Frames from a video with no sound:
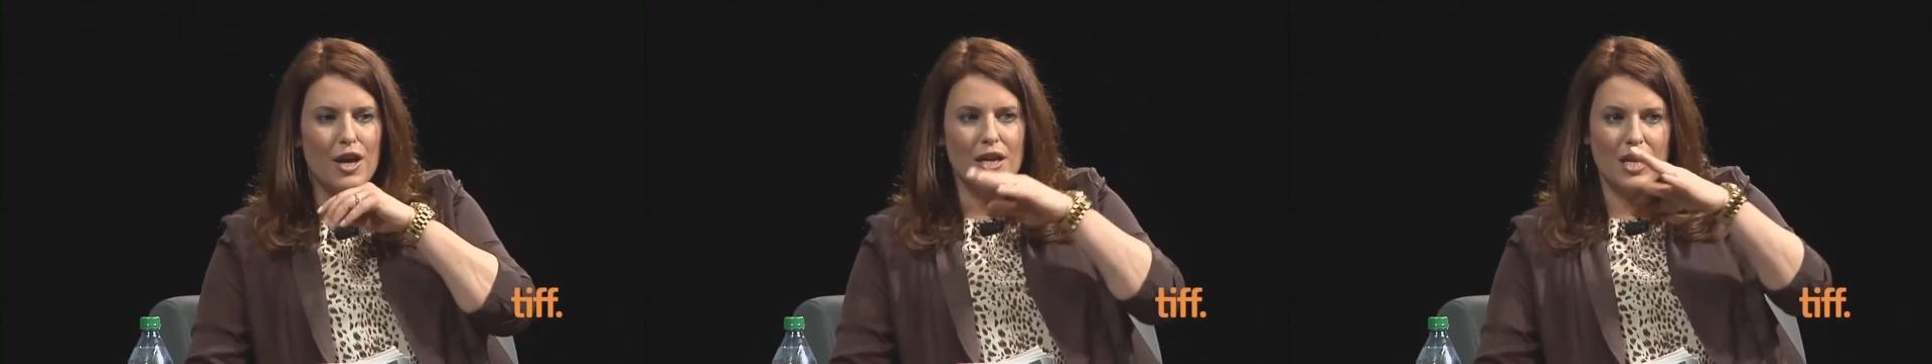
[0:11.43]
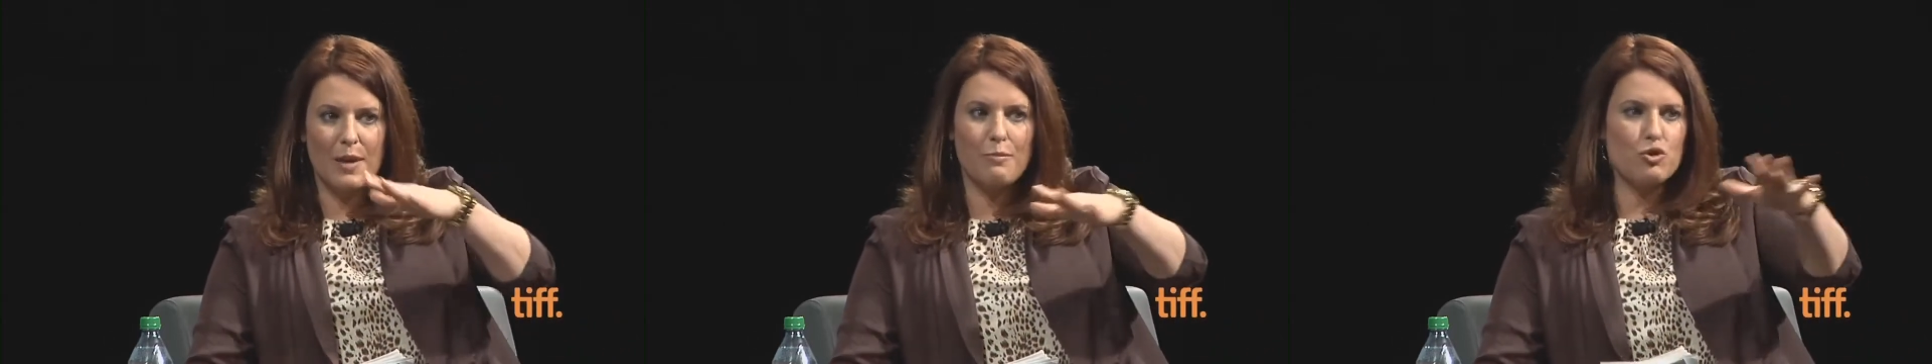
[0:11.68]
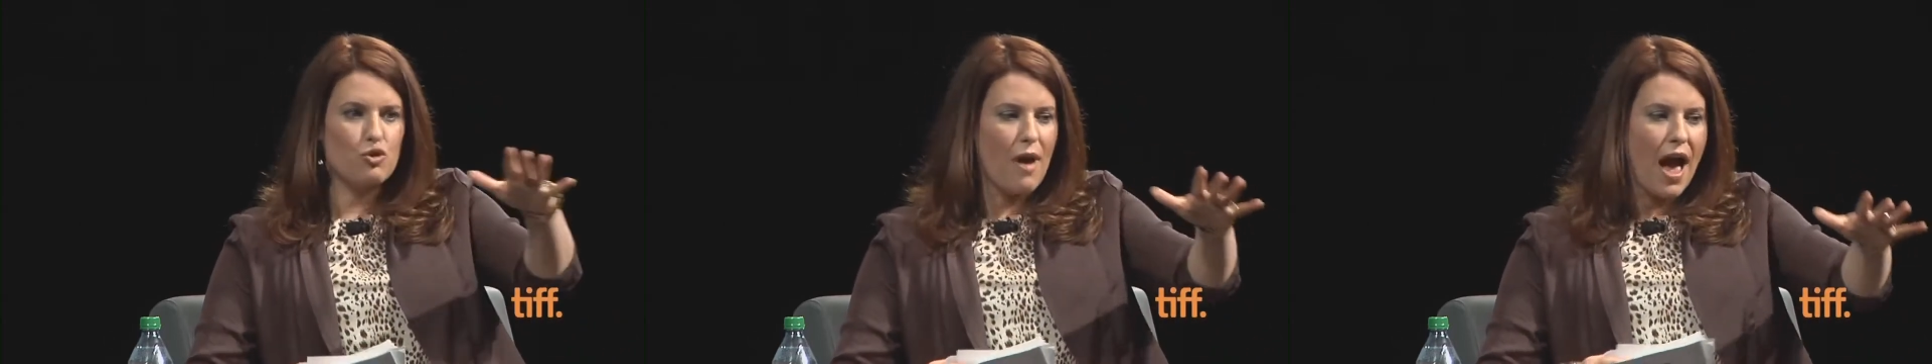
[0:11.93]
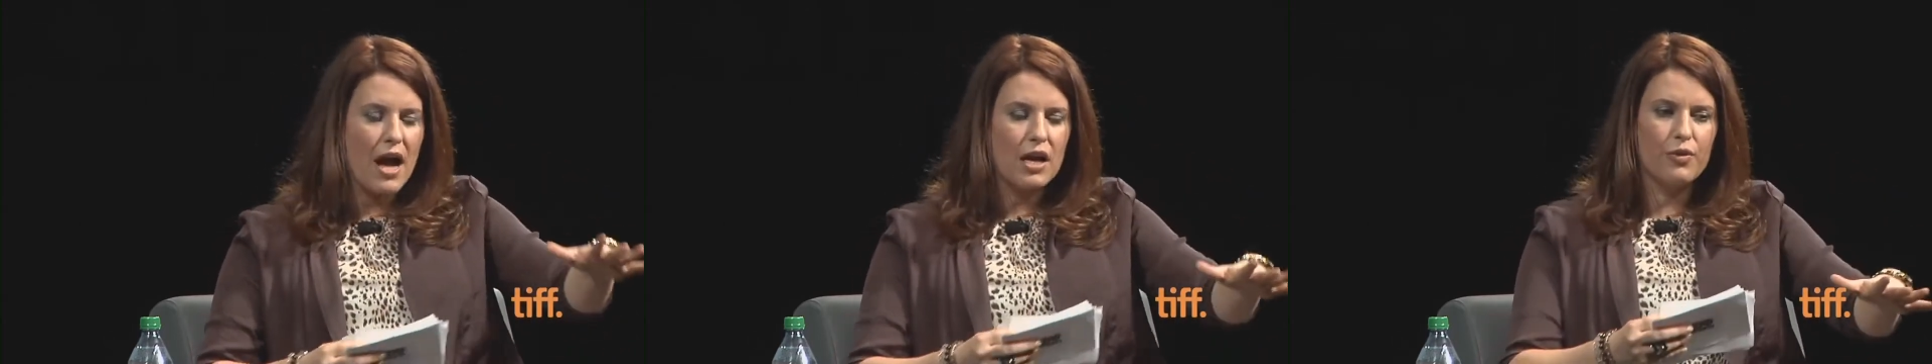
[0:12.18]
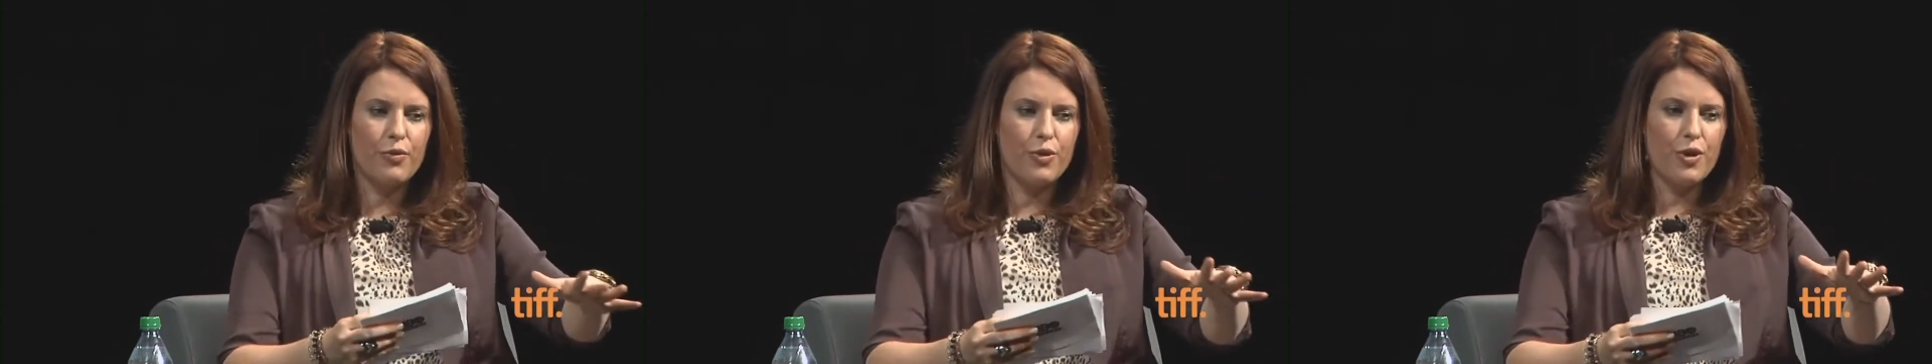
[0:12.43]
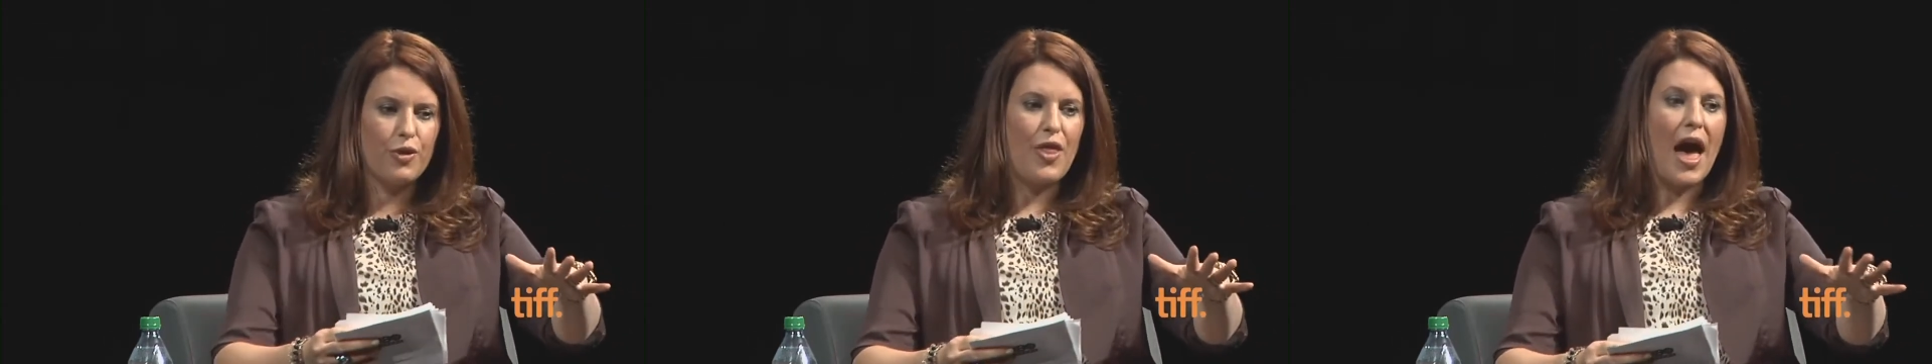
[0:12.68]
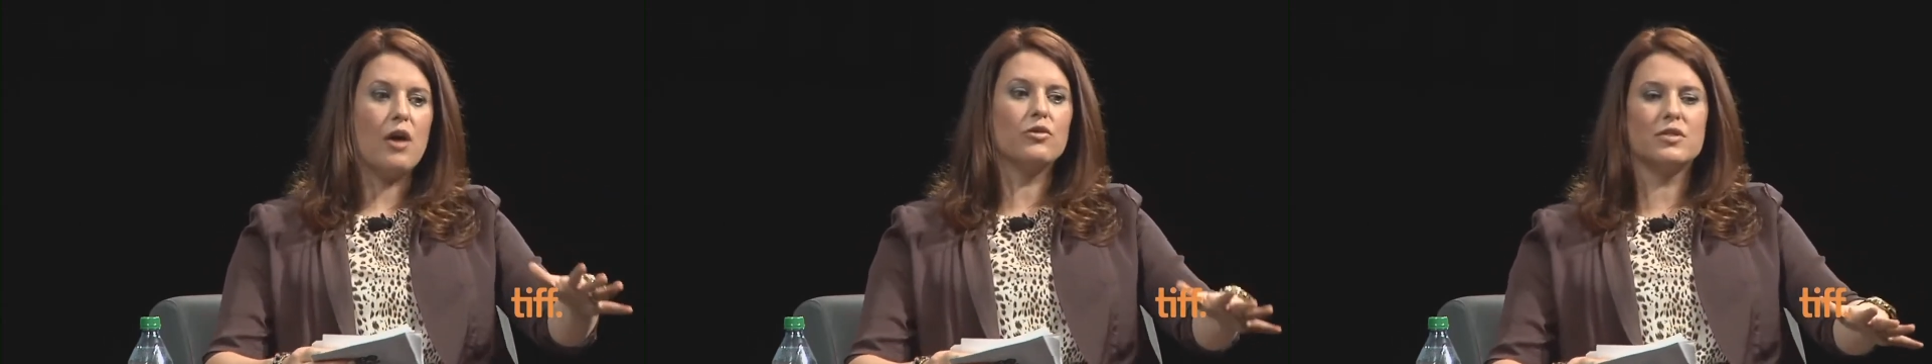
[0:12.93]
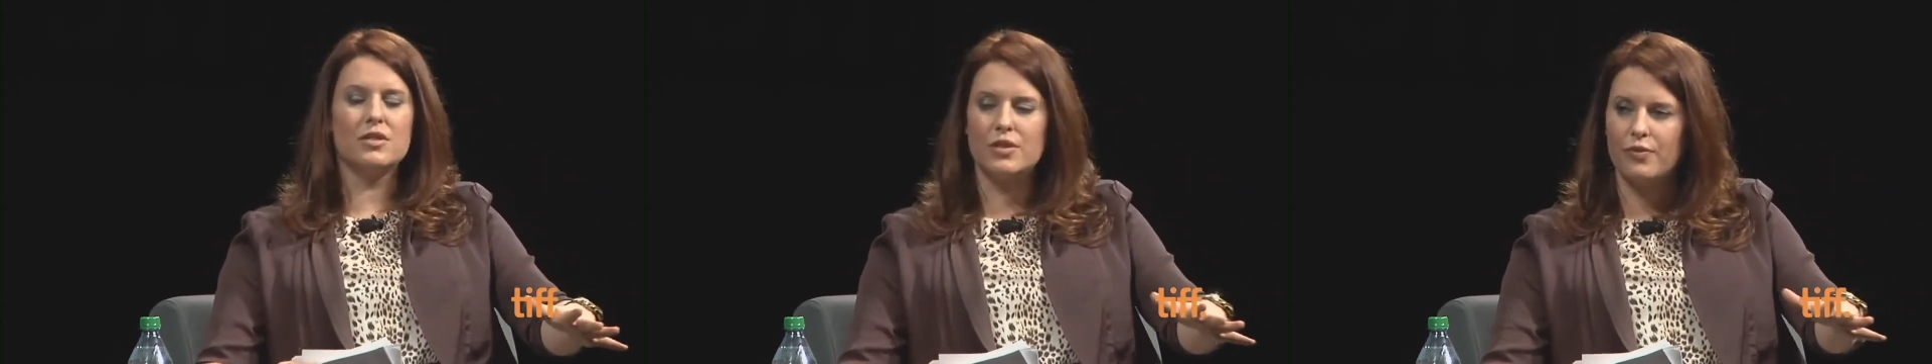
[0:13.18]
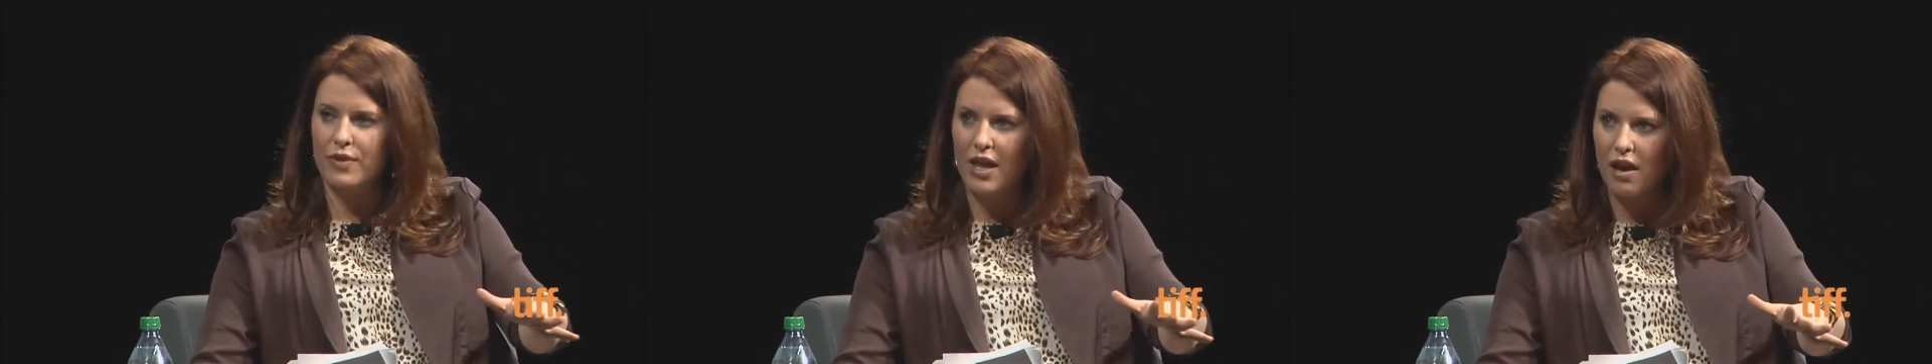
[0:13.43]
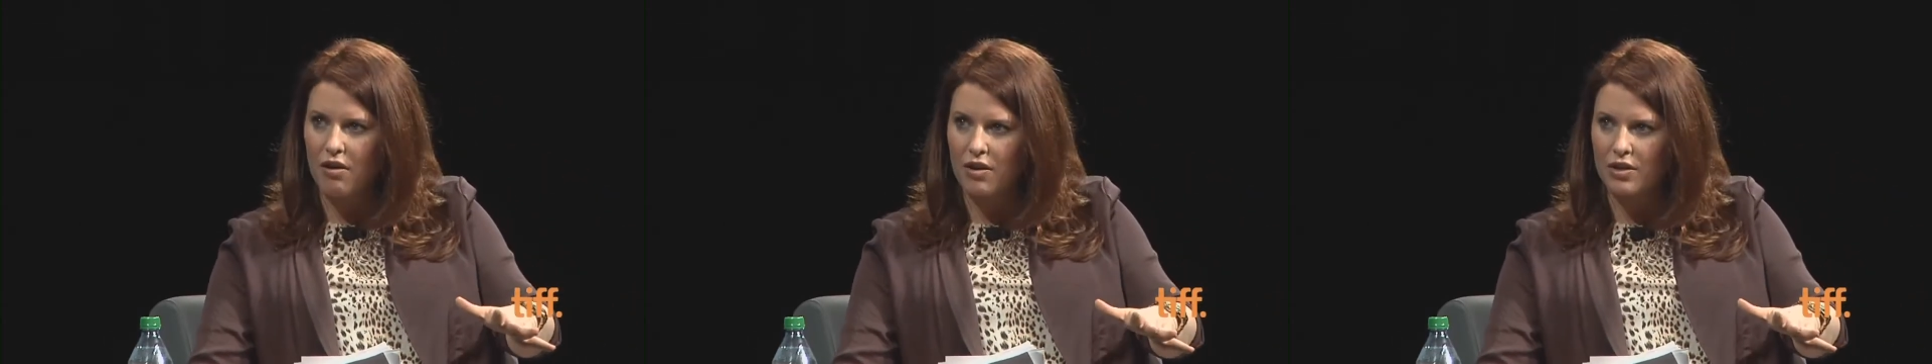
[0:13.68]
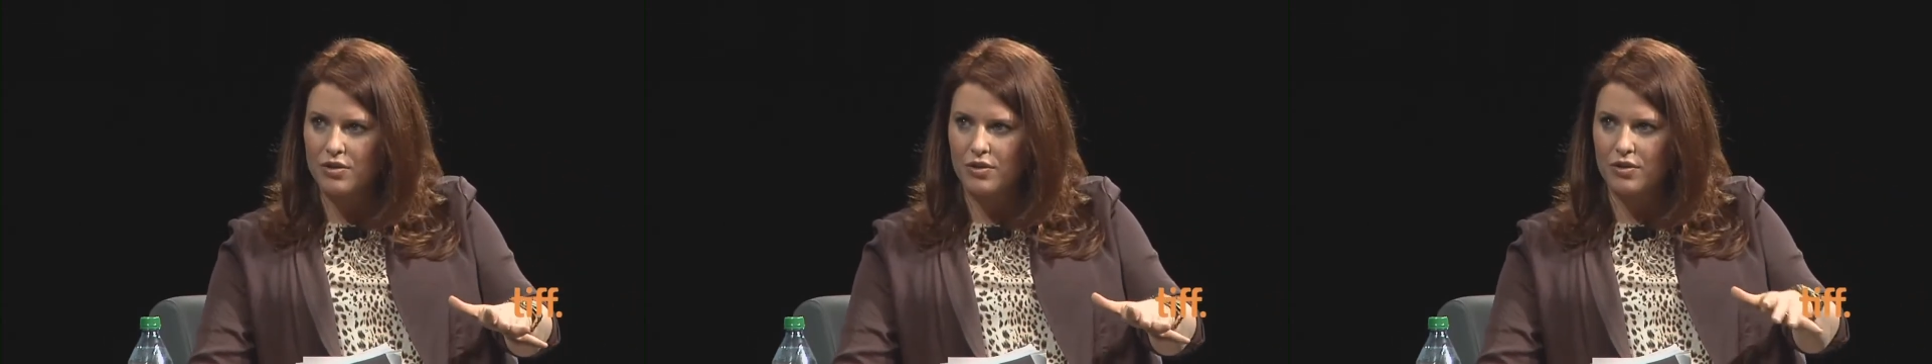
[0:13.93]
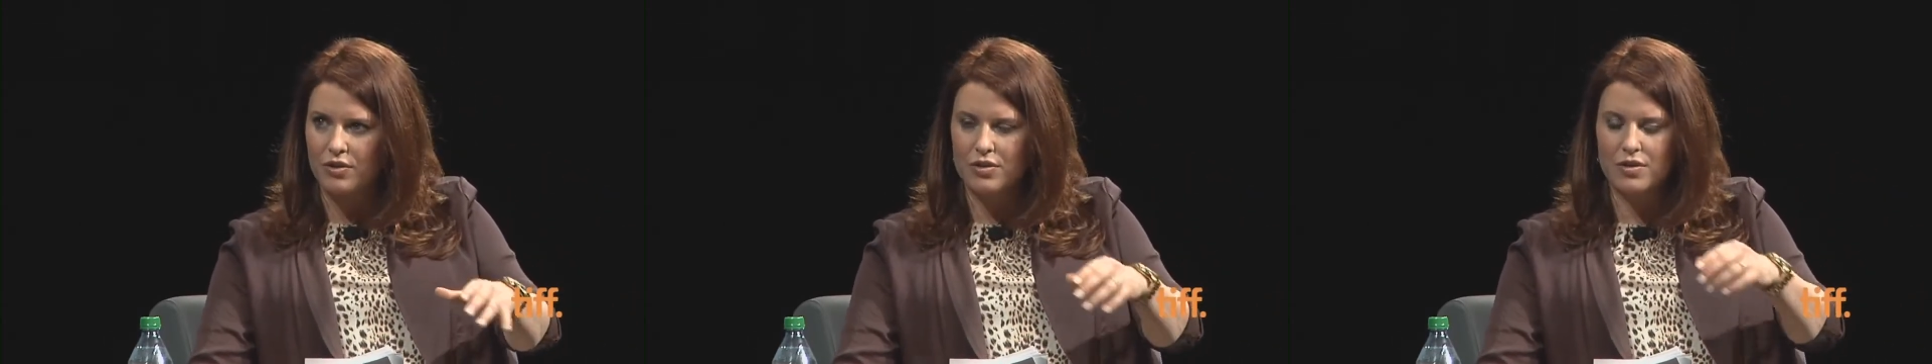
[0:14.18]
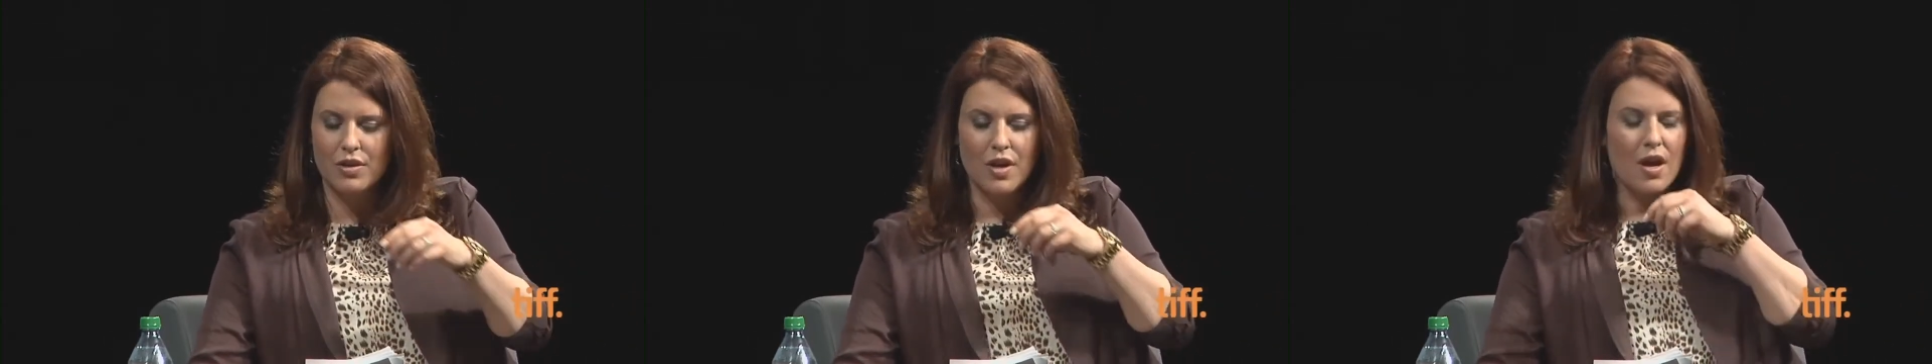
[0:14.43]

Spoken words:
keep track of the thousands of characters.